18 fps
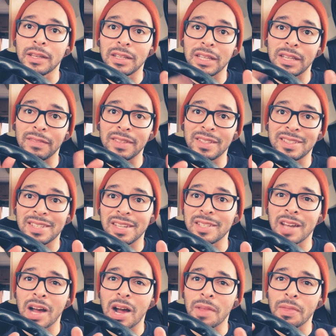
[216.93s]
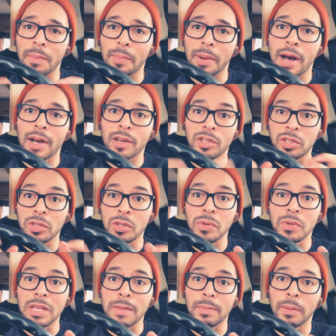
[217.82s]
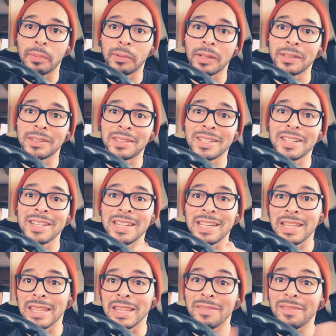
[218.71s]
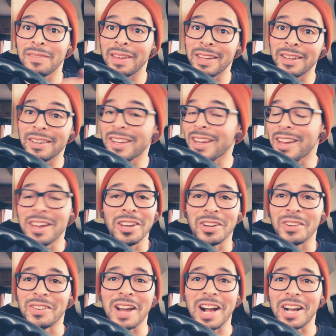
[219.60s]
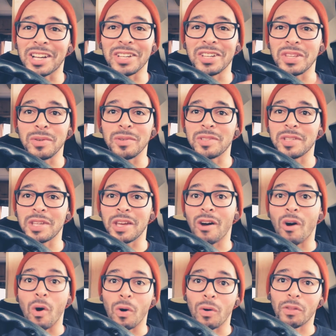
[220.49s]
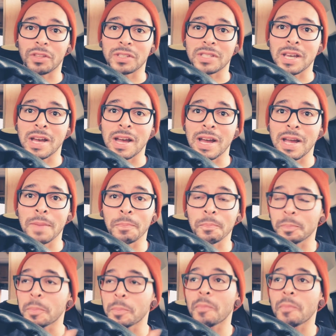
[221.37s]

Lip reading: It even says it on the box to keep it plugged in the event you're not going to use it all the time.